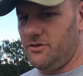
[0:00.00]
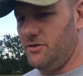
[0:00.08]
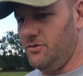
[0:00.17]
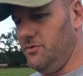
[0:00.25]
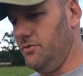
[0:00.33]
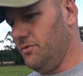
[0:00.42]

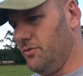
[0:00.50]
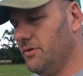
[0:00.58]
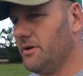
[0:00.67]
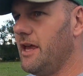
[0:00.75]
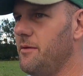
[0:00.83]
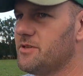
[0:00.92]
to
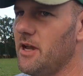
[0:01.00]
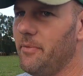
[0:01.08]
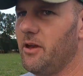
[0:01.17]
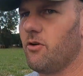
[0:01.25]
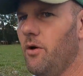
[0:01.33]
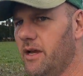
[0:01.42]
keep
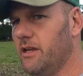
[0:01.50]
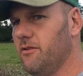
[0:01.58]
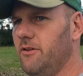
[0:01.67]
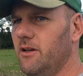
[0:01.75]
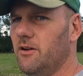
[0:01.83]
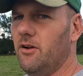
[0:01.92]
something growing in
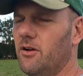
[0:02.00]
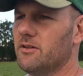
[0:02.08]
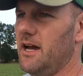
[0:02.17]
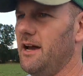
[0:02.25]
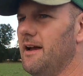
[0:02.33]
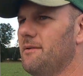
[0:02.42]
the field at all
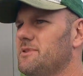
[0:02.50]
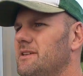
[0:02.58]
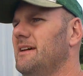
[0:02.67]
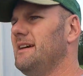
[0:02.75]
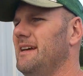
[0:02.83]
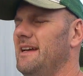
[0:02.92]
times,